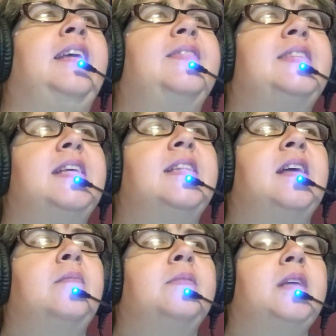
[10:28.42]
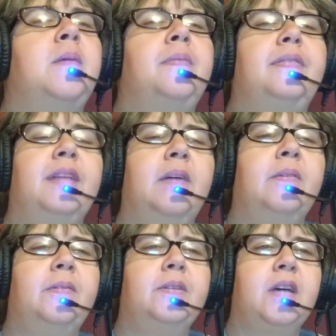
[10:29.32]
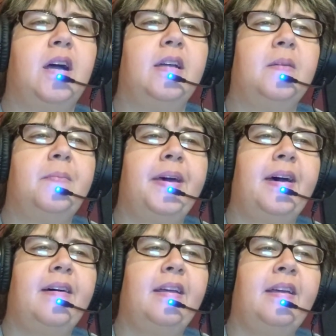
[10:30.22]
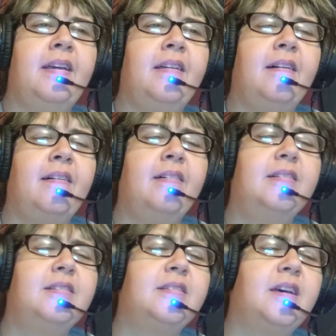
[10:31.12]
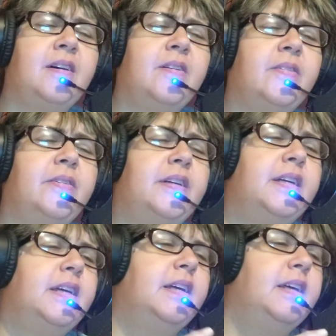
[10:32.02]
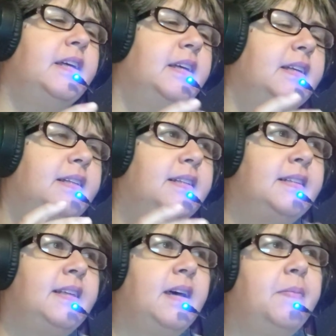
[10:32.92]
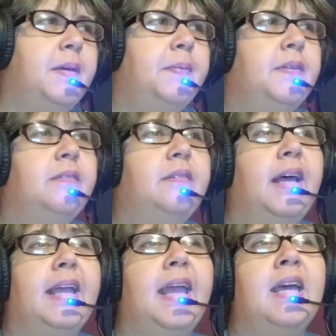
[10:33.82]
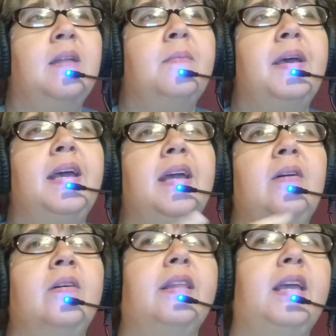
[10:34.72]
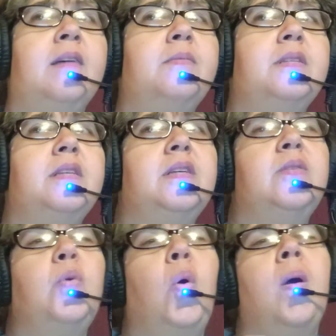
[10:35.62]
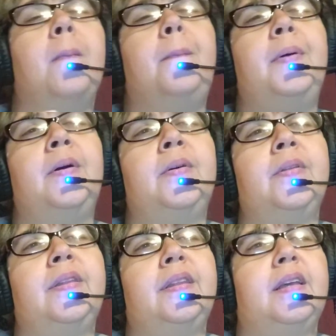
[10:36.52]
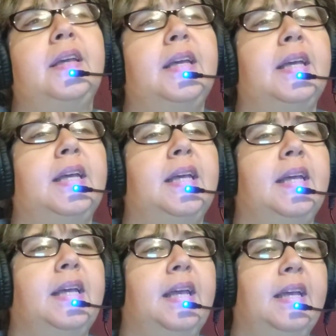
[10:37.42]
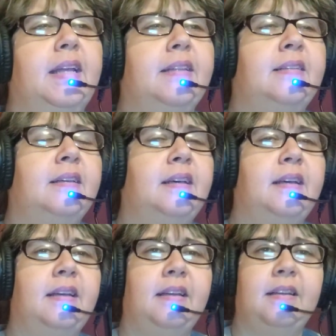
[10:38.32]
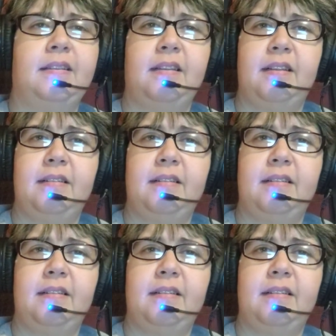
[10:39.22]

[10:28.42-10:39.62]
Give us a thumbs up if you like what we're talking about. And also, tell people who like anime or the MCU or both to,